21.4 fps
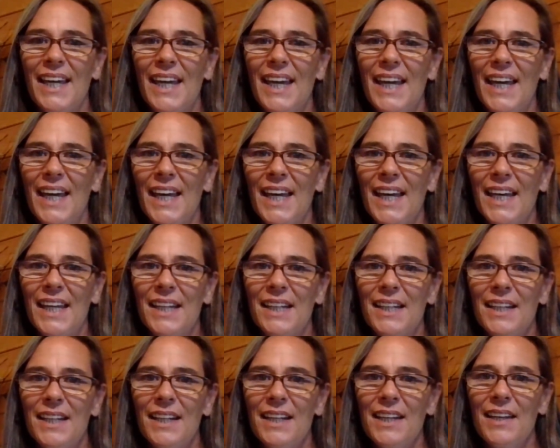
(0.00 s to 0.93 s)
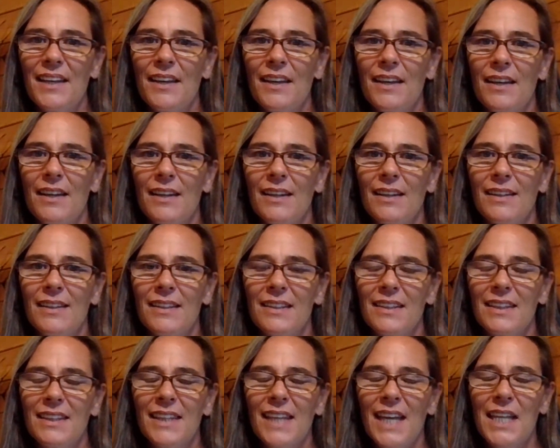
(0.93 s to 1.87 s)
And
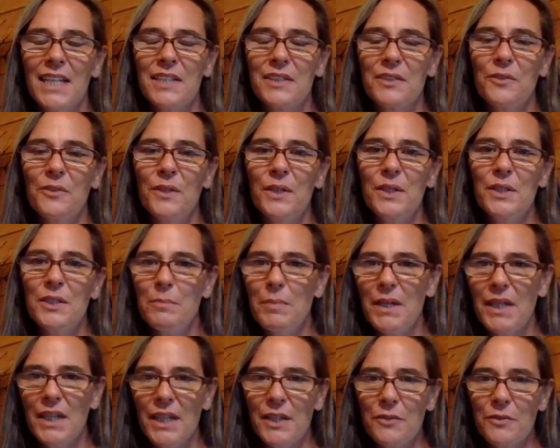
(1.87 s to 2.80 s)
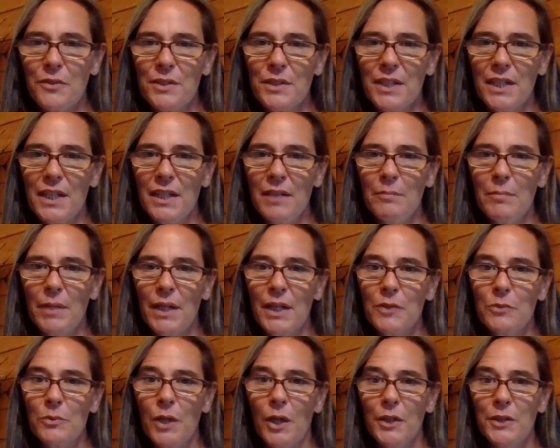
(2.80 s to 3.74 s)
that's going to be interesting
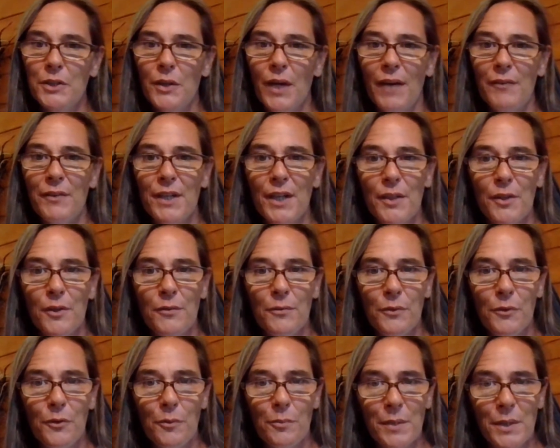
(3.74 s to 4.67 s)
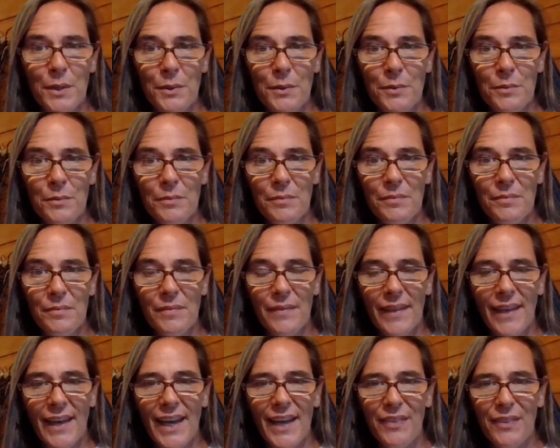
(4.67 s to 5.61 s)
because we also have another full moon
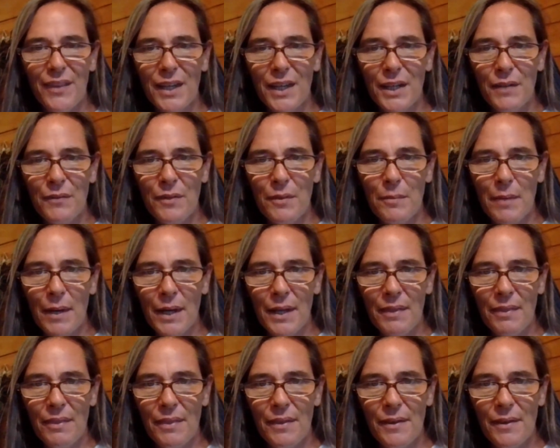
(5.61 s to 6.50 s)
at the end of the month,